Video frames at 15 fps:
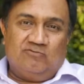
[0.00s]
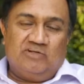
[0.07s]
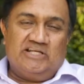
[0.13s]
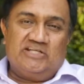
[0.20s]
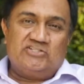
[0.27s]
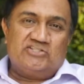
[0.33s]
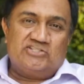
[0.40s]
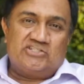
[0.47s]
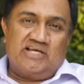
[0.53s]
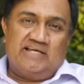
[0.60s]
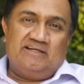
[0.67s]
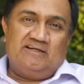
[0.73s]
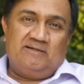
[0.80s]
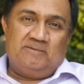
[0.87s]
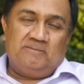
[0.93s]
village in
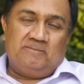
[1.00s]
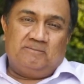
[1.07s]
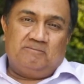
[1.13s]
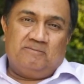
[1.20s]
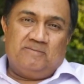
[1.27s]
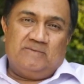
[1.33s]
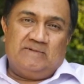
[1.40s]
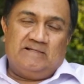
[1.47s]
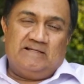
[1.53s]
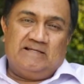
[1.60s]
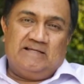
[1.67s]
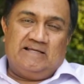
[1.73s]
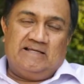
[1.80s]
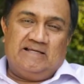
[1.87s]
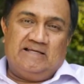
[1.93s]
China,
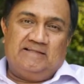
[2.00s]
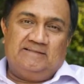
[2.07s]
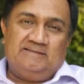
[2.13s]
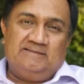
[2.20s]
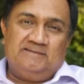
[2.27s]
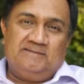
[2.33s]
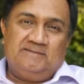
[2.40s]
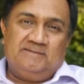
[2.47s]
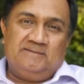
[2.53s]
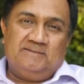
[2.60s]
and